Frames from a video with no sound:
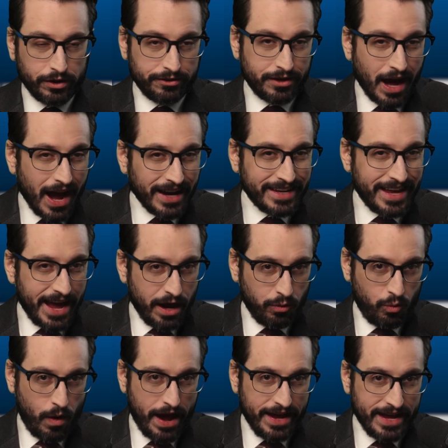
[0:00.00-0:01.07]
will not
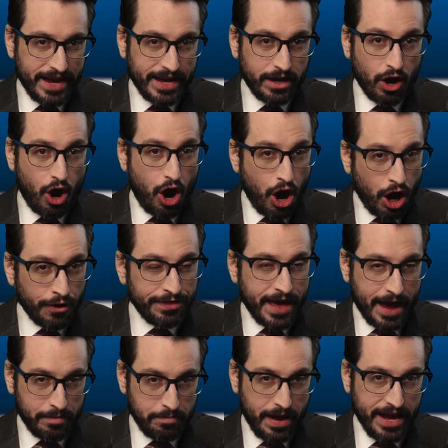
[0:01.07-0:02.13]
yet weigh in on
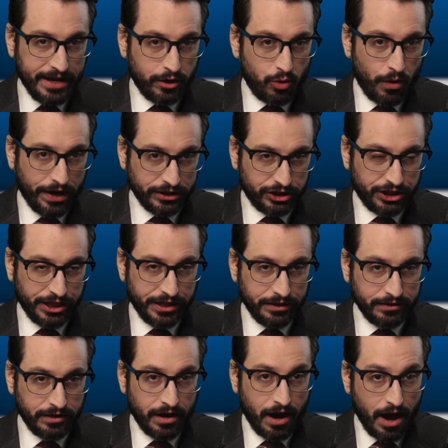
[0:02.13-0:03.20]
that main
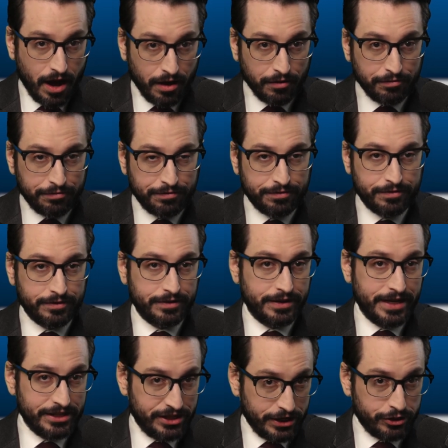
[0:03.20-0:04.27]
question of,
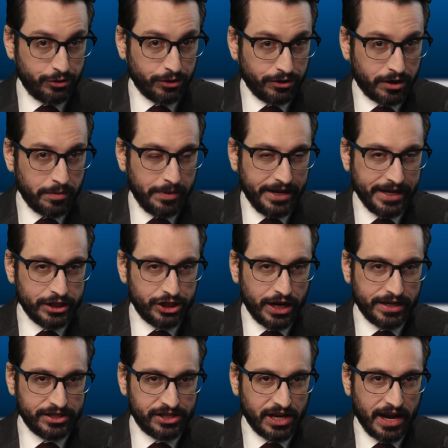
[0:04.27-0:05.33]
is Israel committing a
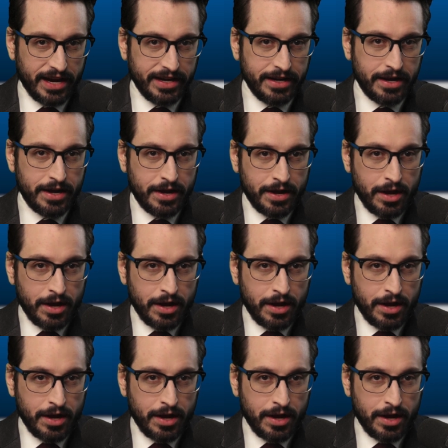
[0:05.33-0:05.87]
genocide?